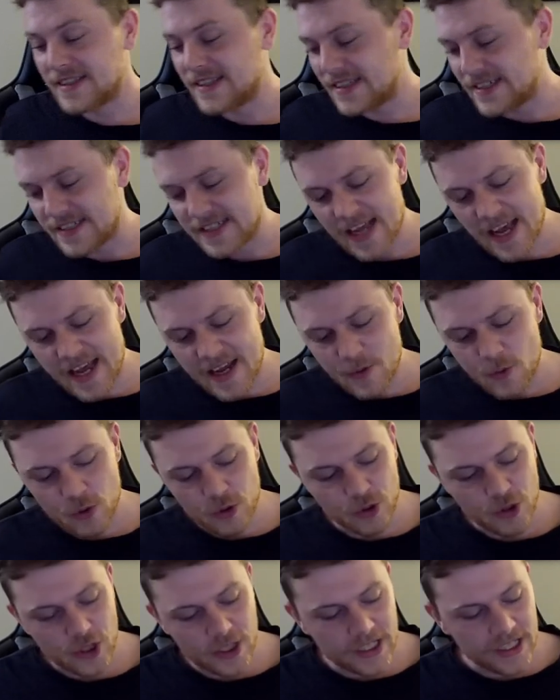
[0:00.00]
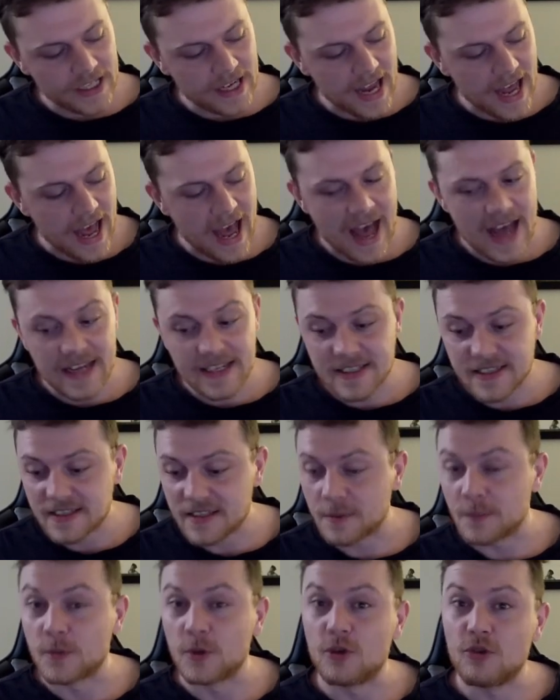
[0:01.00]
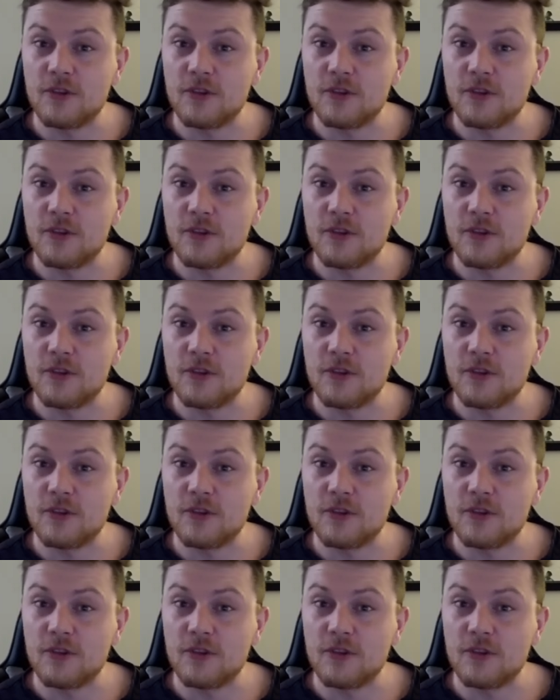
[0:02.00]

today we're looking at some